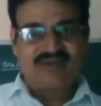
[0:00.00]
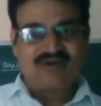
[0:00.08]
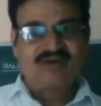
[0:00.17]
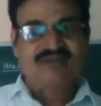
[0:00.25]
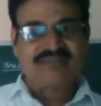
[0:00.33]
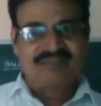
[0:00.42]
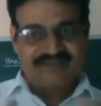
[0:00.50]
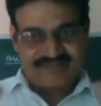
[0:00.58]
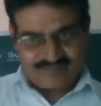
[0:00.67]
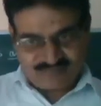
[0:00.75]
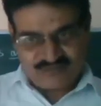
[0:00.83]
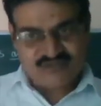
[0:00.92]
are they
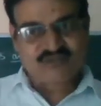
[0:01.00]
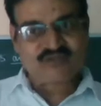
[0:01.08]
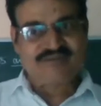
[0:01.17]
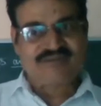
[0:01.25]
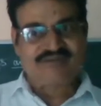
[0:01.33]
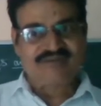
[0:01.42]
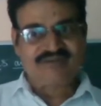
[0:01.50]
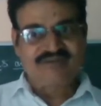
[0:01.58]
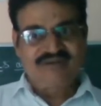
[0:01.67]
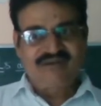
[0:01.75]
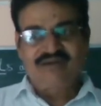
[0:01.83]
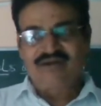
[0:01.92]
supposed to be the
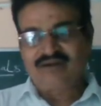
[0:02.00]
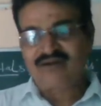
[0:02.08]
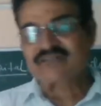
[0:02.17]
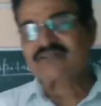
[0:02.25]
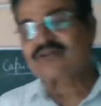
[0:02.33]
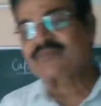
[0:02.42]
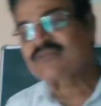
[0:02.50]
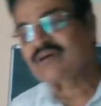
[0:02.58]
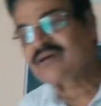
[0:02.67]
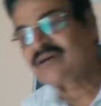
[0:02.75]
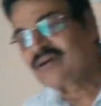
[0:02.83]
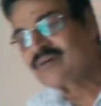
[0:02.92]
heart of
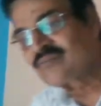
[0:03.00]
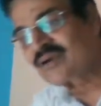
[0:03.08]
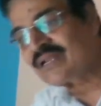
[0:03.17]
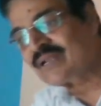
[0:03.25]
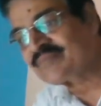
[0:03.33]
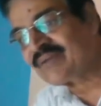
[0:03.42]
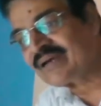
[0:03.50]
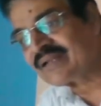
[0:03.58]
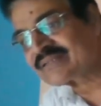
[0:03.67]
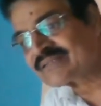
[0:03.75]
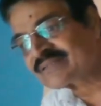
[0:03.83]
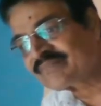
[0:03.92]
the Mughal
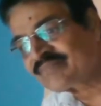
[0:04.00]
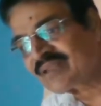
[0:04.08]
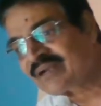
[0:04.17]
empires,